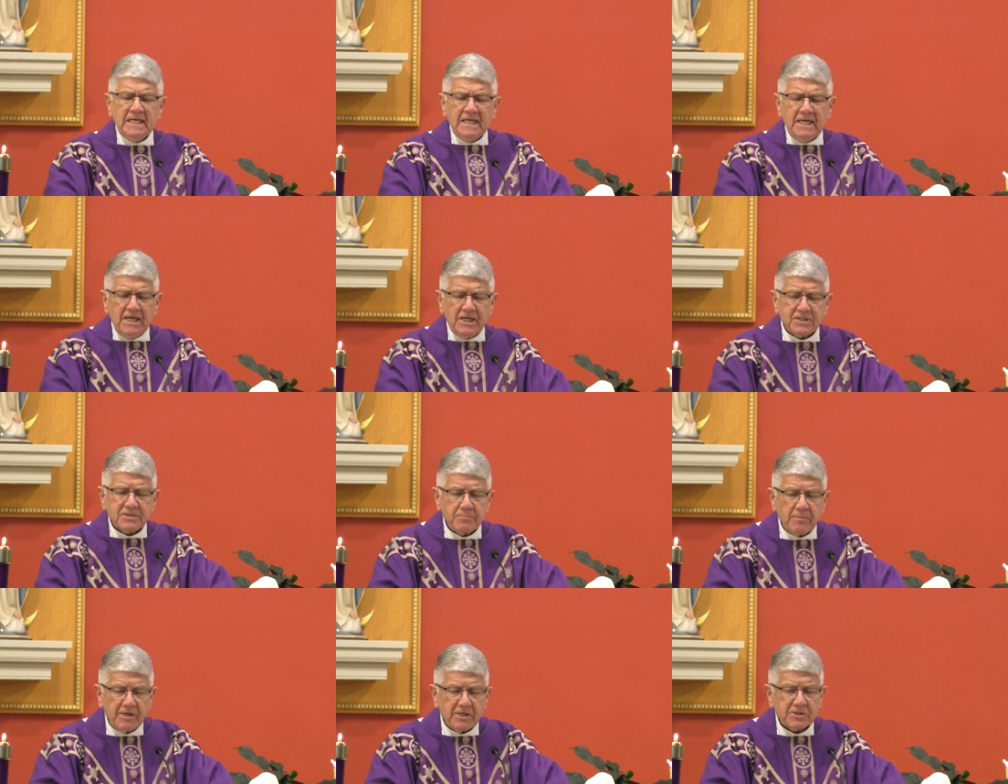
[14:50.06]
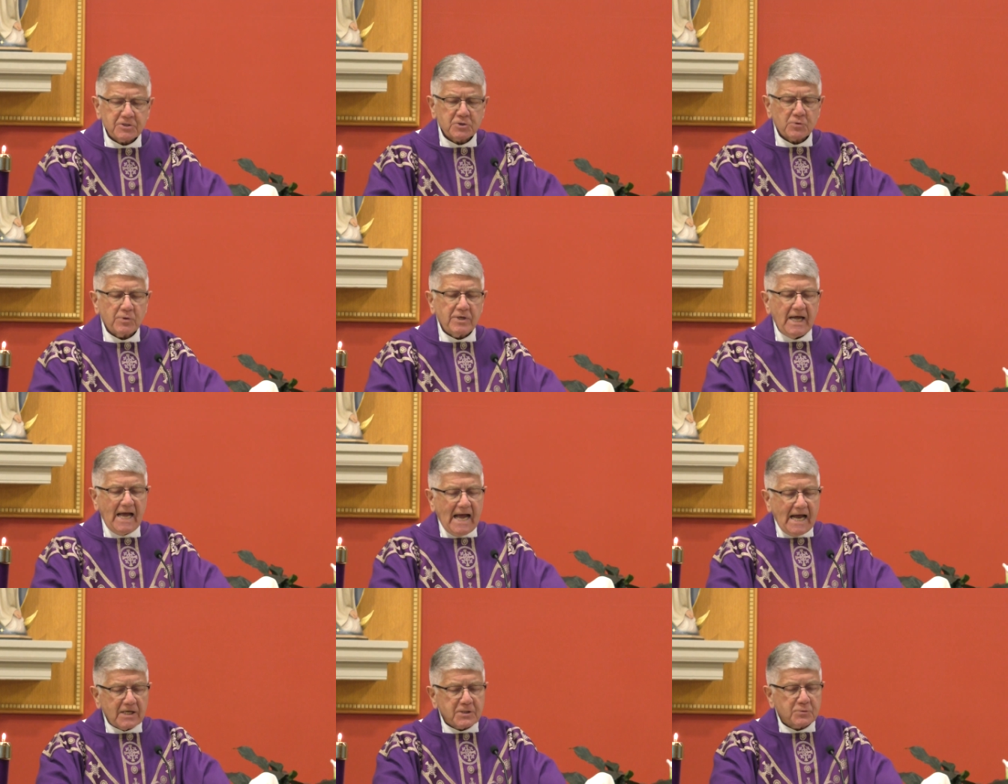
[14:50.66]
His ministry
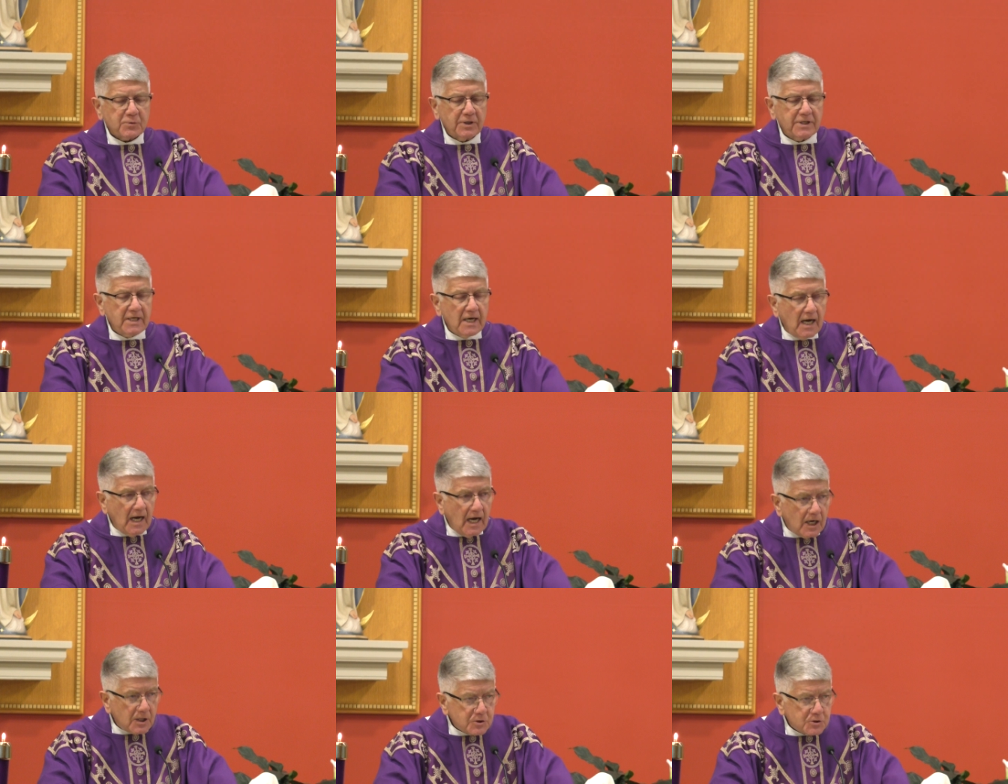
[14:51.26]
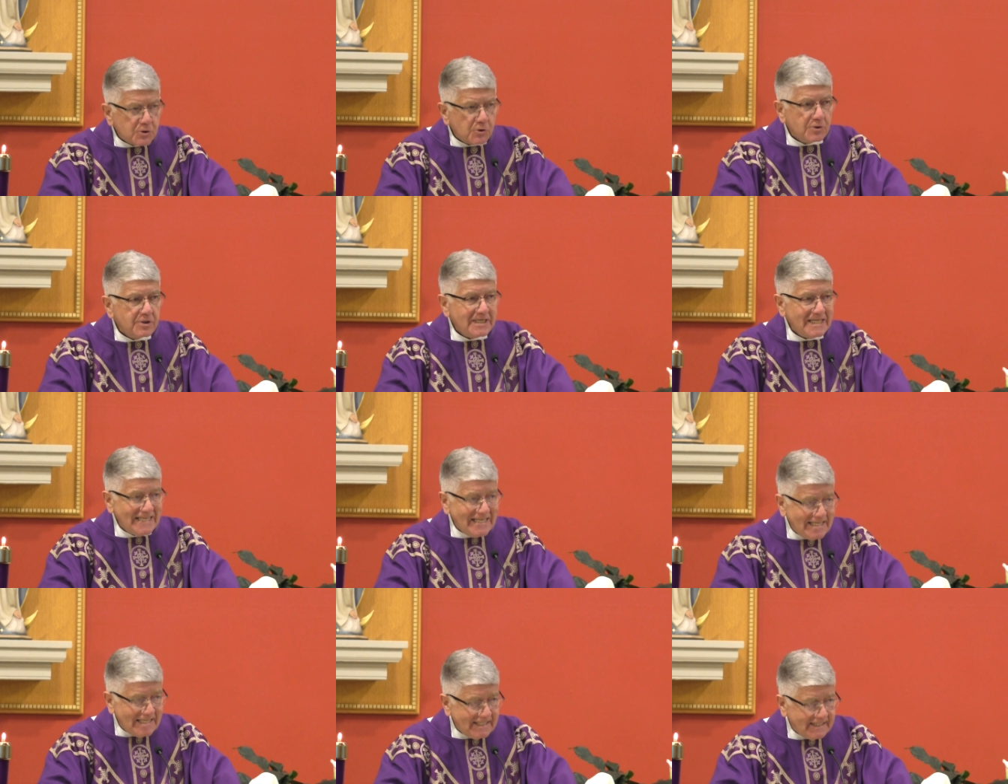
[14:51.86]
actually ushered
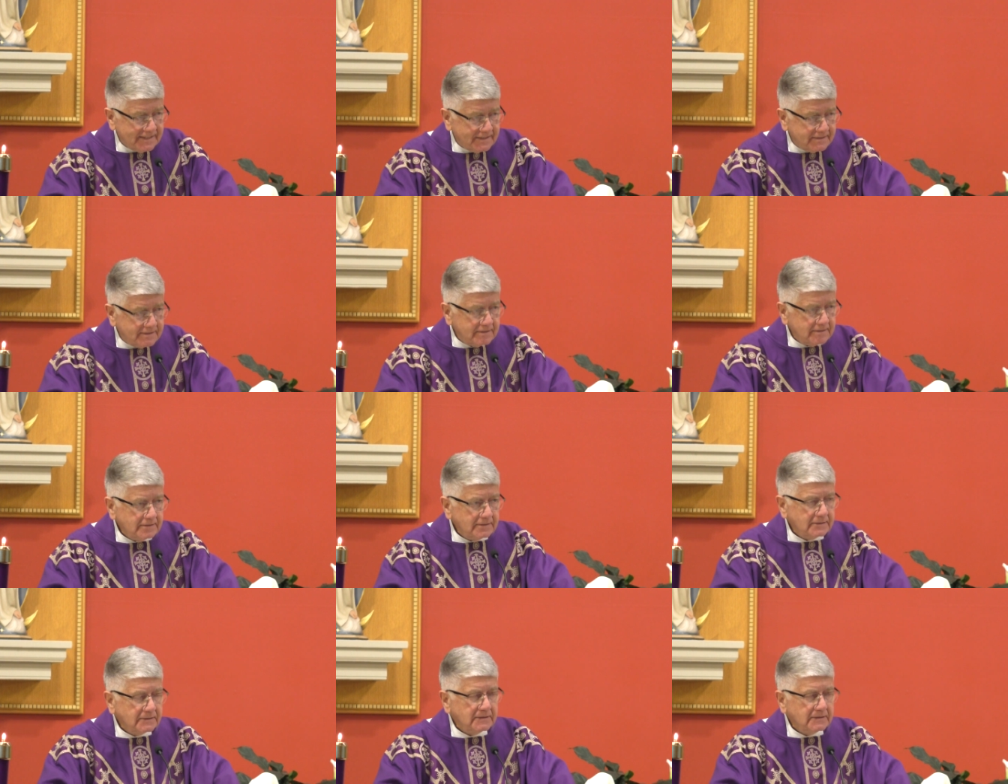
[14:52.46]
in